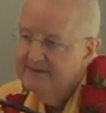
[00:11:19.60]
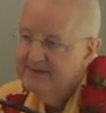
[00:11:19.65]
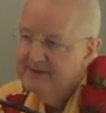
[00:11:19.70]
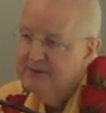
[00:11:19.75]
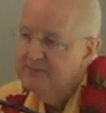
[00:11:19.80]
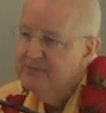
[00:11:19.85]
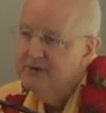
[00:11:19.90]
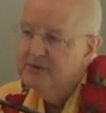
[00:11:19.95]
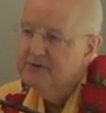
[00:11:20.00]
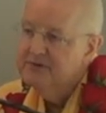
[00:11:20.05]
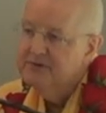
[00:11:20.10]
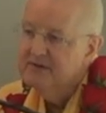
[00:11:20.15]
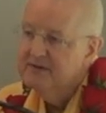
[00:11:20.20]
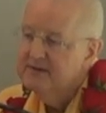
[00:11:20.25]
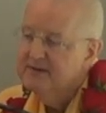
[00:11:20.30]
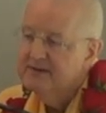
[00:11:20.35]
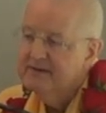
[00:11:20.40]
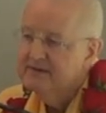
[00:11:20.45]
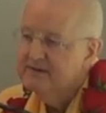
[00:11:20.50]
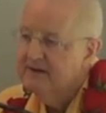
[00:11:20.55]
the
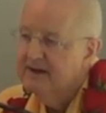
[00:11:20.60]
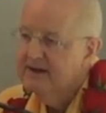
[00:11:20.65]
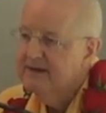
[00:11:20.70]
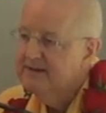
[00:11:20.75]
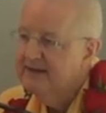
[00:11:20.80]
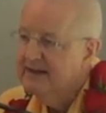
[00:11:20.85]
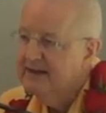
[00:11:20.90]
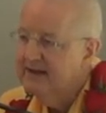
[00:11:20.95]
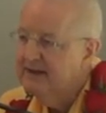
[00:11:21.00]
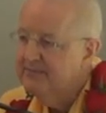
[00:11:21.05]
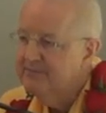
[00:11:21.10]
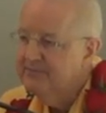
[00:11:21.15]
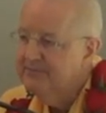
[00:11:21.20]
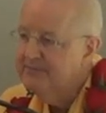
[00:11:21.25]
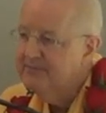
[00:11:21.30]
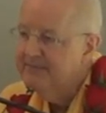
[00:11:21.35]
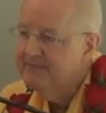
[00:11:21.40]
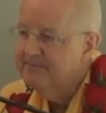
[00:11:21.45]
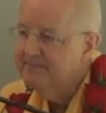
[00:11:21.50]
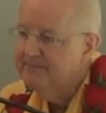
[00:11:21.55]
emotion and trying to get
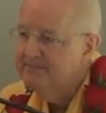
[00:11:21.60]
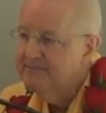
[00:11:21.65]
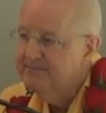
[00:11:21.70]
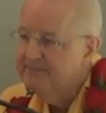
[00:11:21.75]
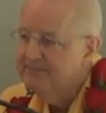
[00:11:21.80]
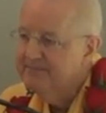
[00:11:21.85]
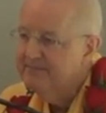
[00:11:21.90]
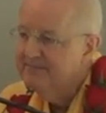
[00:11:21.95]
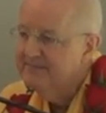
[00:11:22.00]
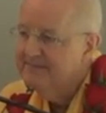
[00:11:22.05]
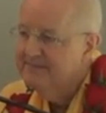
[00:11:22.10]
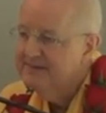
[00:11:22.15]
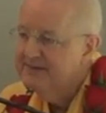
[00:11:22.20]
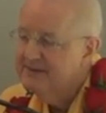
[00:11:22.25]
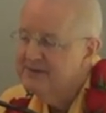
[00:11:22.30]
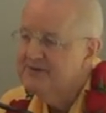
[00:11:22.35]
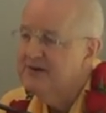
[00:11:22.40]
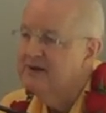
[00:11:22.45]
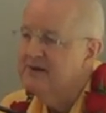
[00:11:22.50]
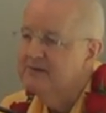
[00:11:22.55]

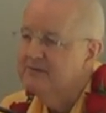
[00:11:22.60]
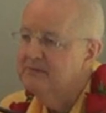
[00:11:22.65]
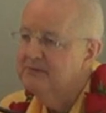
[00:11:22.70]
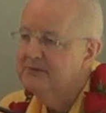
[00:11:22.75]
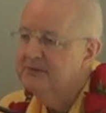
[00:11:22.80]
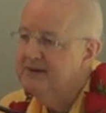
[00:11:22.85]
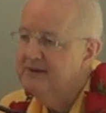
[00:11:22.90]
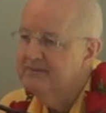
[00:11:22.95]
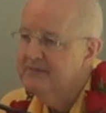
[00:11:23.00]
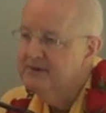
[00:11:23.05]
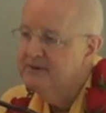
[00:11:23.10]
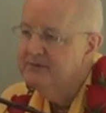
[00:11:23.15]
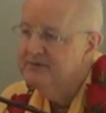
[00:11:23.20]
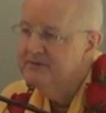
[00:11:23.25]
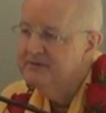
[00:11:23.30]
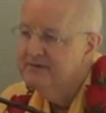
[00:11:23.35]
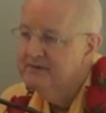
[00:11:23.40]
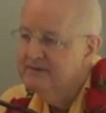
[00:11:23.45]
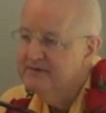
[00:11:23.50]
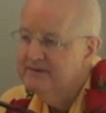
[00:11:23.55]
struggle with the
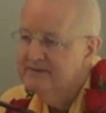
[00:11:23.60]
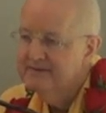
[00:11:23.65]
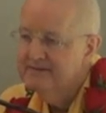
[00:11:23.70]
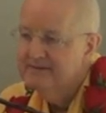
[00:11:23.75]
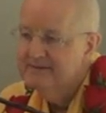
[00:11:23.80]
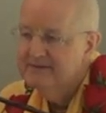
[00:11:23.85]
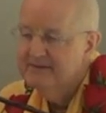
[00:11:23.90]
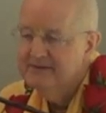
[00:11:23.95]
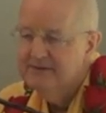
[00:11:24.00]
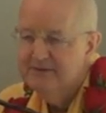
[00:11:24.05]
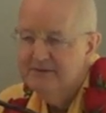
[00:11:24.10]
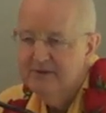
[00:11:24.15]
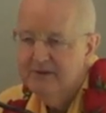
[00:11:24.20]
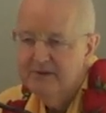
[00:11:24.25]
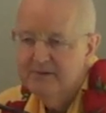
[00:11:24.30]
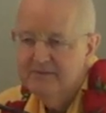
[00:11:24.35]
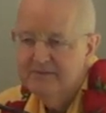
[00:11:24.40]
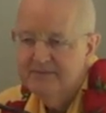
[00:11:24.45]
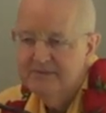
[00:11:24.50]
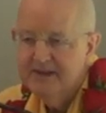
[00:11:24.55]
emotion, you
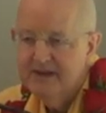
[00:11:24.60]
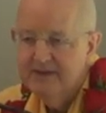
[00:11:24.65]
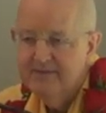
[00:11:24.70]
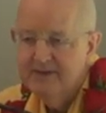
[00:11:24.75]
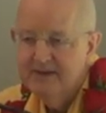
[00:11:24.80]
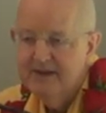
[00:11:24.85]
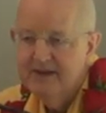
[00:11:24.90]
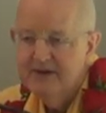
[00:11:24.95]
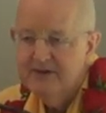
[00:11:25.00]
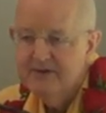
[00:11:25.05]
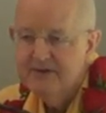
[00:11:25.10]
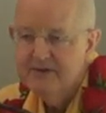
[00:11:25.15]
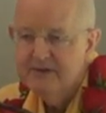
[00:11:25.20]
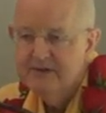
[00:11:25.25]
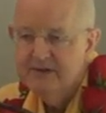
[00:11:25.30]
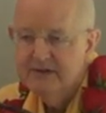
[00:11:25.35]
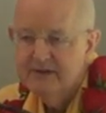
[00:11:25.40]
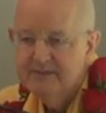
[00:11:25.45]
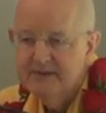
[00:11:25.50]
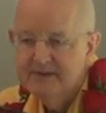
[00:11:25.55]
know, devi yeshu
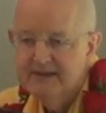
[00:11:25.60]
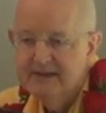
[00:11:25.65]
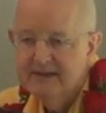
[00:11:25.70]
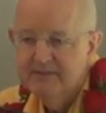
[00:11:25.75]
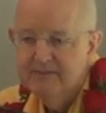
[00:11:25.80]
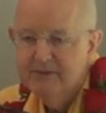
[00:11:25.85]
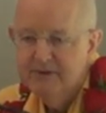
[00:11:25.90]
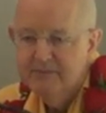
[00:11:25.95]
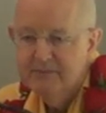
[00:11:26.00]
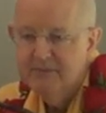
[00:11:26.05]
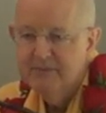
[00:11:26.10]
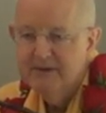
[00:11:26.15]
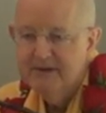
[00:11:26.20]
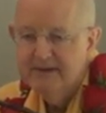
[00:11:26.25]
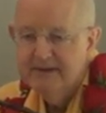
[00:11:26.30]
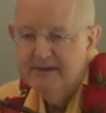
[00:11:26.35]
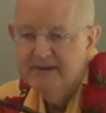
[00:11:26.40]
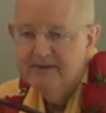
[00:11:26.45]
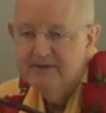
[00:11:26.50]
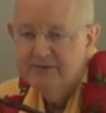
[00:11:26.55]
gunamai
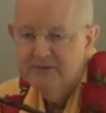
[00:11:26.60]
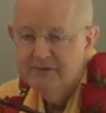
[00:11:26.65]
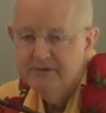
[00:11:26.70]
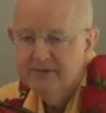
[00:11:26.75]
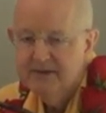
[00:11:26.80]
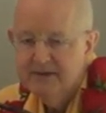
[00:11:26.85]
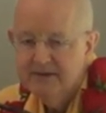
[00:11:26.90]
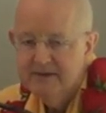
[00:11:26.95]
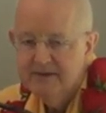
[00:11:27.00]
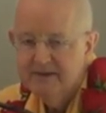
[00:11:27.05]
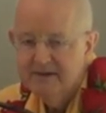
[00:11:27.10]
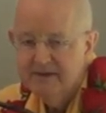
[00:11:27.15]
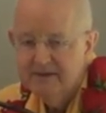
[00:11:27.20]
durat